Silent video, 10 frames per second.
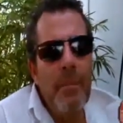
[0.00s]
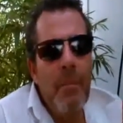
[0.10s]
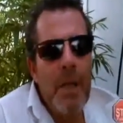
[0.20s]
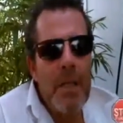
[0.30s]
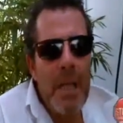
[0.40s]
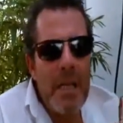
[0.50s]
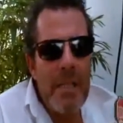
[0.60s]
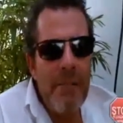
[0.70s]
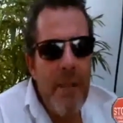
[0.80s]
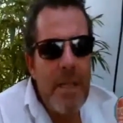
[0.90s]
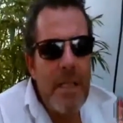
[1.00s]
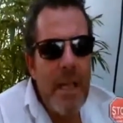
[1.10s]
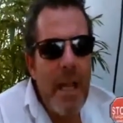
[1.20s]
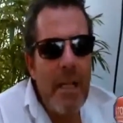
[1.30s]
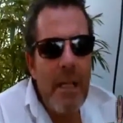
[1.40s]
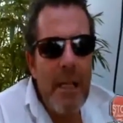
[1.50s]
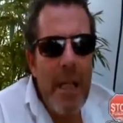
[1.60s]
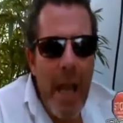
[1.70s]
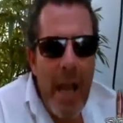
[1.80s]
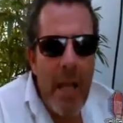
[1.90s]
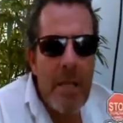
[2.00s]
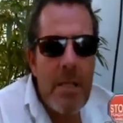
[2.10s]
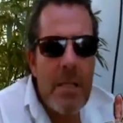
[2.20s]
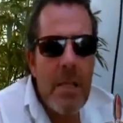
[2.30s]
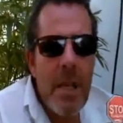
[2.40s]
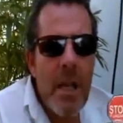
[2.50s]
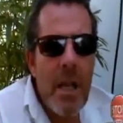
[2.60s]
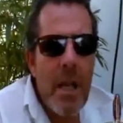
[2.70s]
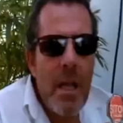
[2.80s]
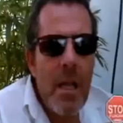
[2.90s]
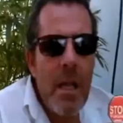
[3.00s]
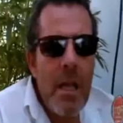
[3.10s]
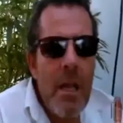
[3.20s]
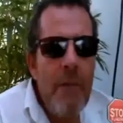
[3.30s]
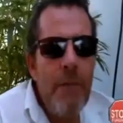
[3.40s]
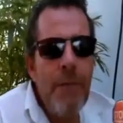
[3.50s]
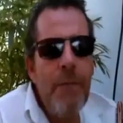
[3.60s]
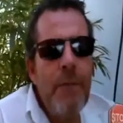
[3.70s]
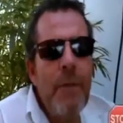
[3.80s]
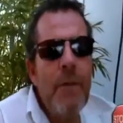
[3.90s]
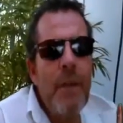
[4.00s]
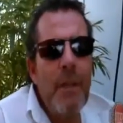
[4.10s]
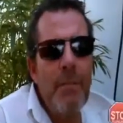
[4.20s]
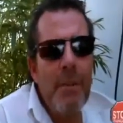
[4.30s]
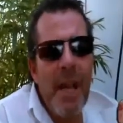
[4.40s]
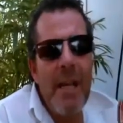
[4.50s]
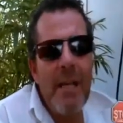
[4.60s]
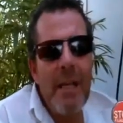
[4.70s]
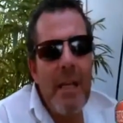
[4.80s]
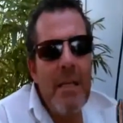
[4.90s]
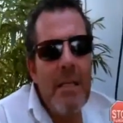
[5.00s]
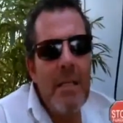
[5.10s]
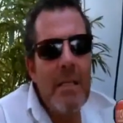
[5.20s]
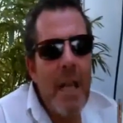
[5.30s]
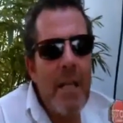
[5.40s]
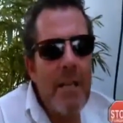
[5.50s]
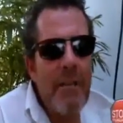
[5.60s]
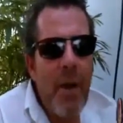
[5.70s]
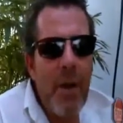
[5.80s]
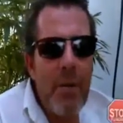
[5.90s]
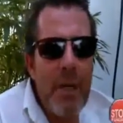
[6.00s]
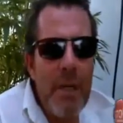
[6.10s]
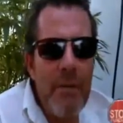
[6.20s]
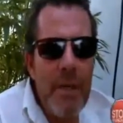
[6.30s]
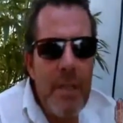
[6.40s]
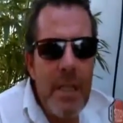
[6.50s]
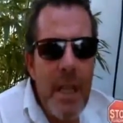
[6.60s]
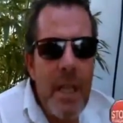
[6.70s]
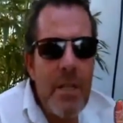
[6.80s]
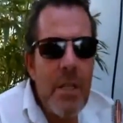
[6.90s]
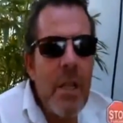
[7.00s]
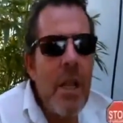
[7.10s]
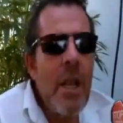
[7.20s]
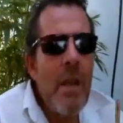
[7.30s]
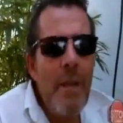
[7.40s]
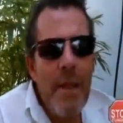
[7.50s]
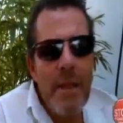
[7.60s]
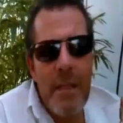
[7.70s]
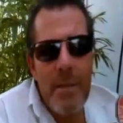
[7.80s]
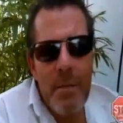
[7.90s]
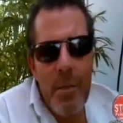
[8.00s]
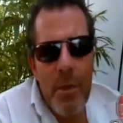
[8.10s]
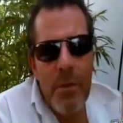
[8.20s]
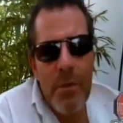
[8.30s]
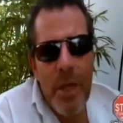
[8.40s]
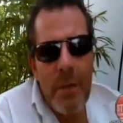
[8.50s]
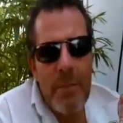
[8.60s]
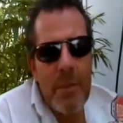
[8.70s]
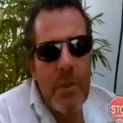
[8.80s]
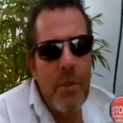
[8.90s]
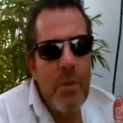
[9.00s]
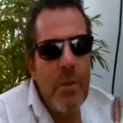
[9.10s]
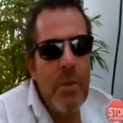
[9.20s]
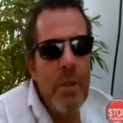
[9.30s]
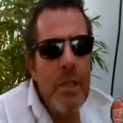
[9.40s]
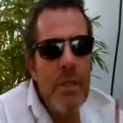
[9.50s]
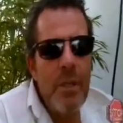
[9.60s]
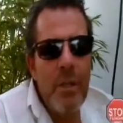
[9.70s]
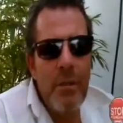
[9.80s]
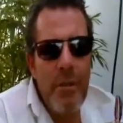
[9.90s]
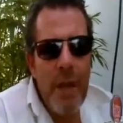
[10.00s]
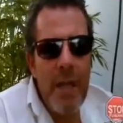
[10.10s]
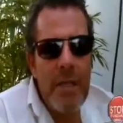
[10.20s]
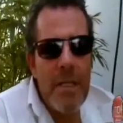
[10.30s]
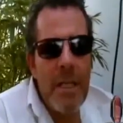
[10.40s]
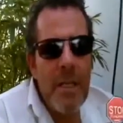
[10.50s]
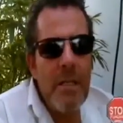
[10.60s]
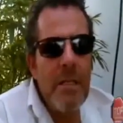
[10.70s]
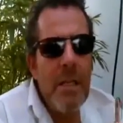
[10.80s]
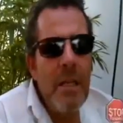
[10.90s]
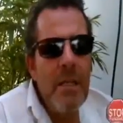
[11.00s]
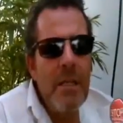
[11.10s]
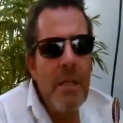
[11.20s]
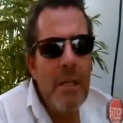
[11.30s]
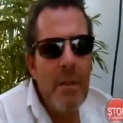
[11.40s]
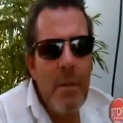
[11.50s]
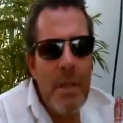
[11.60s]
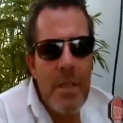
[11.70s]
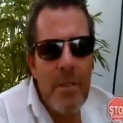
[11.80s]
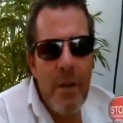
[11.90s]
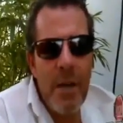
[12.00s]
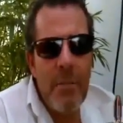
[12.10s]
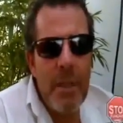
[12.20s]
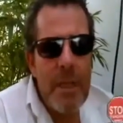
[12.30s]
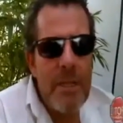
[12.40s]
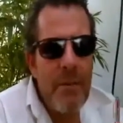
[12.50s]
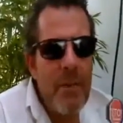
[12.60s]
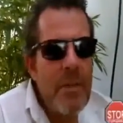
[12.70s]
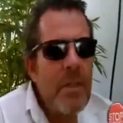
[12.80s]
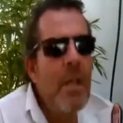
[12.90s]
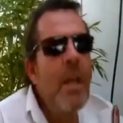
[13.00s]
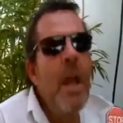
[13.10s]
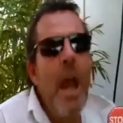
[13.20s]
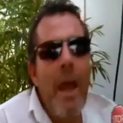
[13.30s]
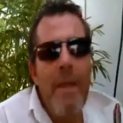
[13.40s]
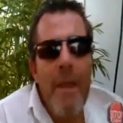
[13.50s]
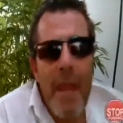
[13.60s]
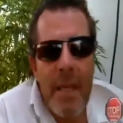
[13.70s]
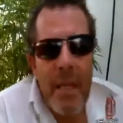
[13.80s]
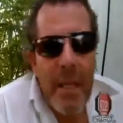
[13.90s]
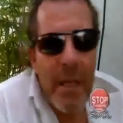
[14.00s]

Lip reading: once that is investigated in-house, if the complainant isn't satisfied with the investigation, then it is moved up to internal affairs in the West Australian Police first, and then